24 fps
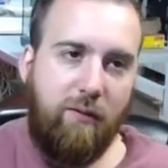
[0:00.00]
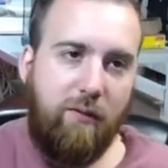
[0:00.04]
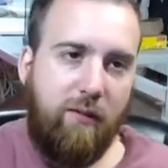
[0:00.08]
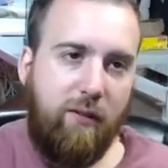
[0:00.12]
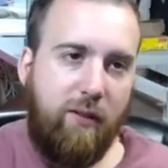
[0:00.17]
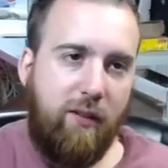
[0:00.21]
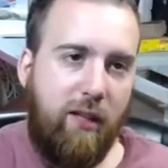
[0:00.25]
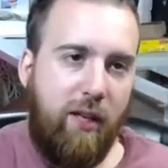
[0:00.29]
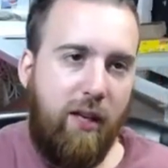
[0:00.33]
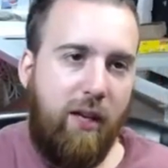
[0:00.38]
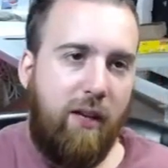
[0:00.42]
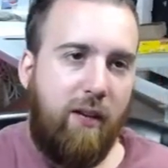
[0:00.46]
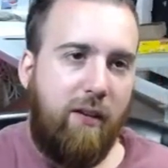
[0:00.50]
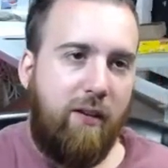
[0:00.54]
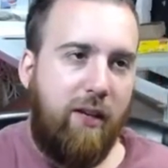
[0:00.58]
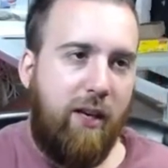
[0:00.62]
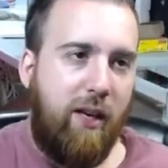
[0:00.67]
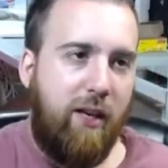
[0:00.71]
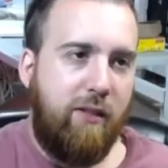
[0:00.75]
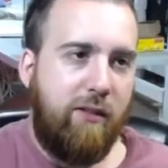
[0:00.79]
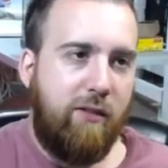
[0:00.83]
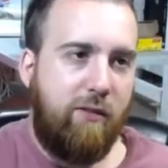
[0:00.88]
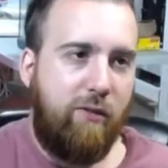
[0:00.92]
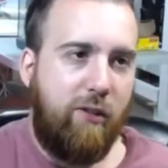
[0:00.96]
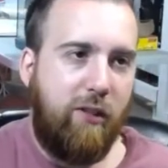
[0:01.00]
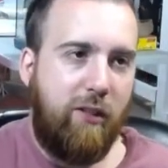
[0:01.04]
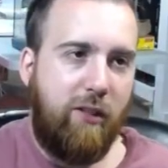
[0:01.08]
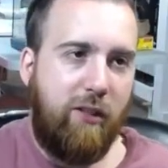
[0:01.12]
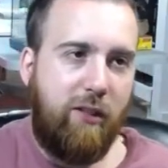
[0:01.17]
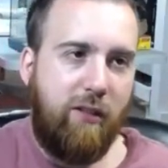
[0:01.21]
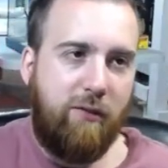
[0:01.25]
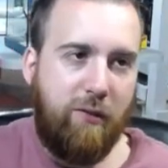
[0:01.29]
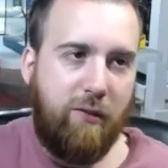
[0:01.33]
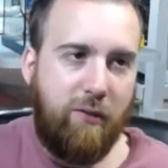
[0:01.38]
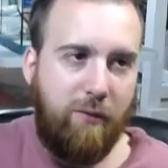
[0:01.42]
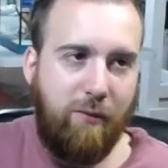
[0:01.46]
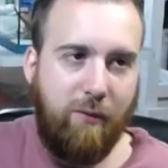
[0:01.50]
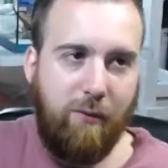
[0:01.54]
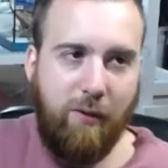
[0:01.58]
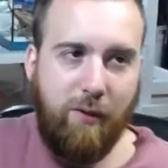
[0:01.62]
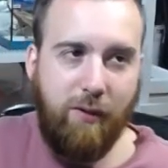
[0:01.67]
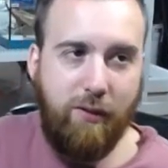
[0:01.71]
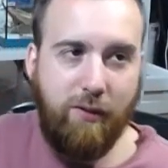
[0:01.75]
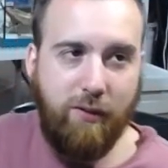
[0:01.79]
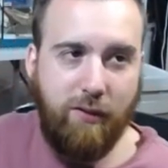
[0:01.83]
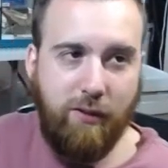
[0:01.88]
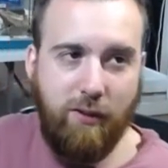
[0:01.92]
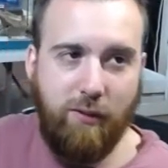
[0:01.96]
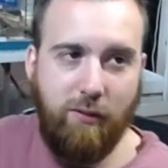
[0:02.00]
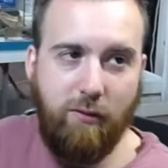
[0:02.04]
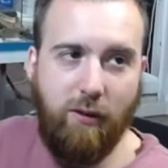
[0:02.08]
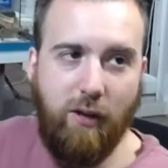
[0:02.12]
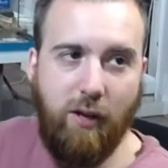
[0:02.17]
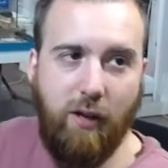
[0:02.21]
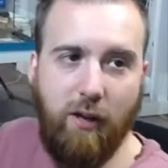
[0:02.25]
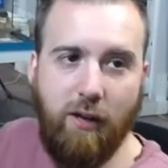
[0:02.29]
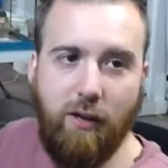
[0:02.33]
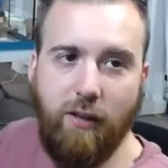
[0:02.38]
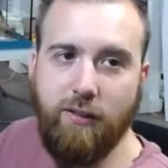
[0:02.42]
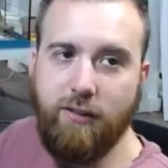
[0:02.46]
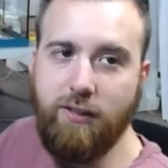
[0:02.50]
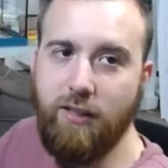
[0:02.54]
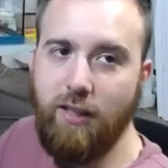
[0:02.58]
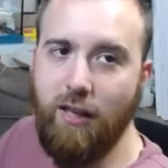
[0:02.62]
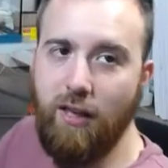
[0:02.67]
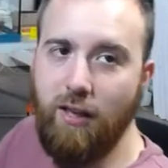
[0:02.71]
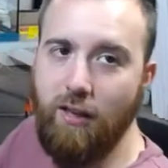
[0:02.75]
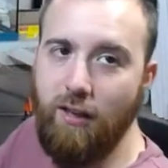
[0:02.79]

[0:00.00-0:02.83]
yeah, Nana's really difficult one to uh, to get.